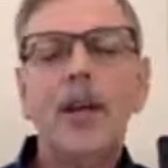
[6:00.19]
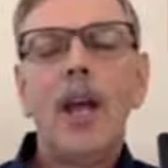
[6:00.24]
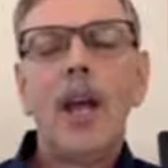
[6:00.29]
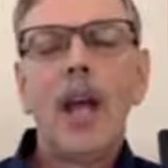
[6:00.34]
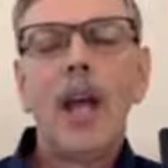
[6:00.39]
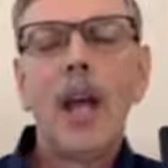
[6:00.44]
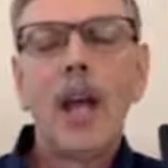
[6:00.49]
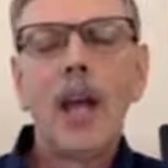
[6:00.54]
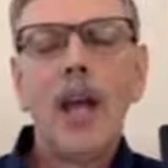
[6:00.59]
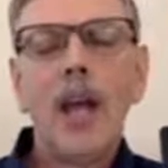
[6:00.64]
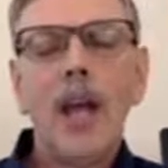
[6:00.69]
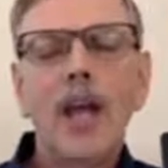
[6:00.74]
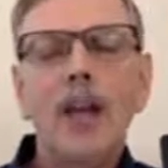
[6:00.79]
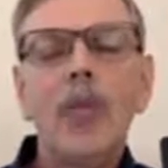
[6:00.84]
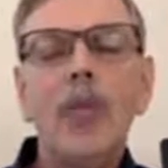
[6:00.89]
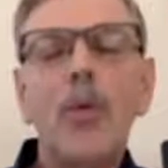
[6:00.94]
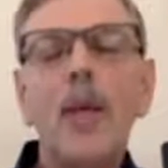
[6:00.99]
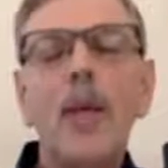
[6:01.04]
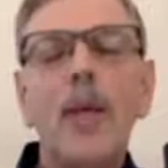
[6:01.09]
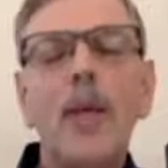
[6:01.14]
And the
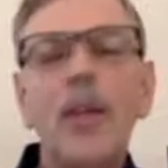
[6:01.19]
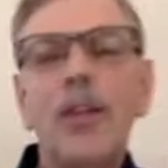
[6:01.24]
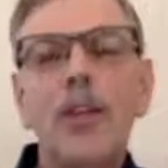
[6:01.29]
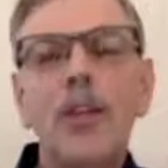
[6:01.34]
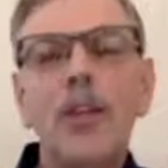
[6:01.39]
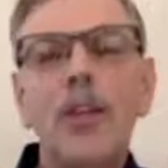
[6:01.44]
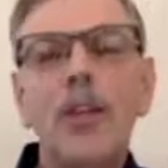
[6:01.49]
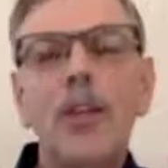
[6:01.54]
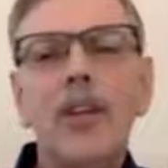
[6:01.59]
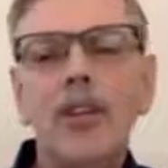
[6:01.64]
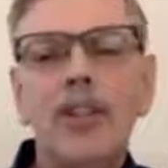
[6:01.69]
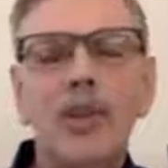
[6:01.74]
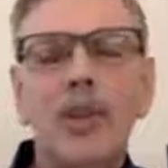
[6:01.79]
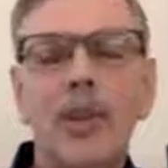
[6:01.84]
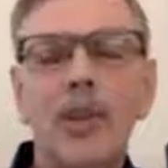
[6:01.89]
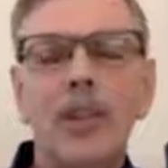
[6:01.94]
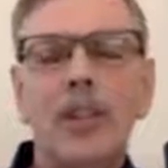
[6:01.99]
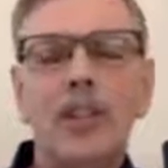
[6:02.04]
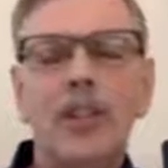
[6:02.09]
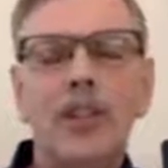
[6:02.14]
reality of the
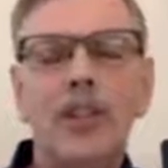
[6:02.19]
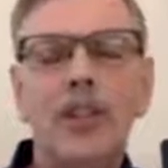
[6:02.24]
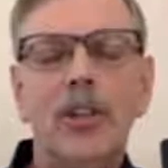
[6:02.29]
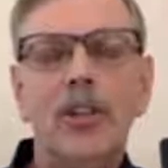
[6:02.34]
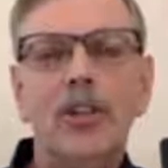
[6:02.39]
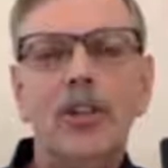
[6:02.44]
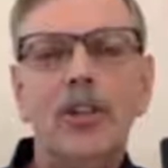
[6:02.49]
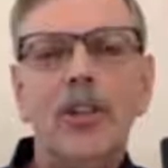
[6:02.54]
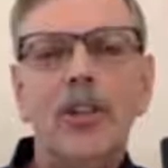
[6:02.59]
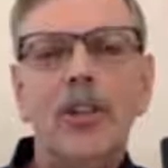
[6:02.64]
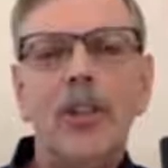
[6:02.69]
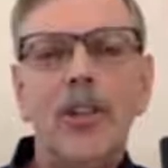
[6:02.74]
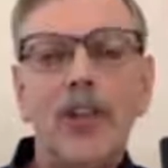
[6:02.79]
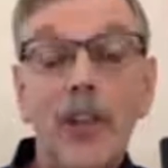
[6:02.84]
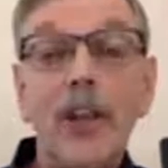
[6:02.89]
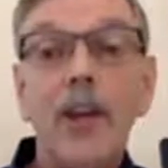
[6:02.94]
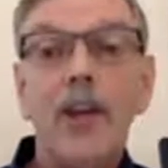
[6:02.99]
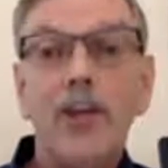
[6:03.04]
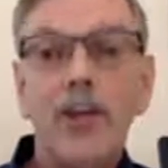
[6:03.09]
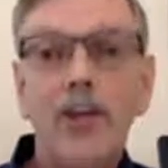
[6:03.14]
situation is
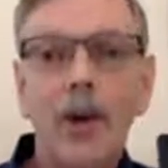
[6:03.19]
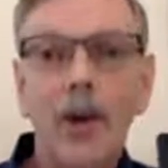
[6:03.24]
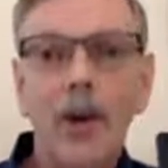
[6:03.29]
they don't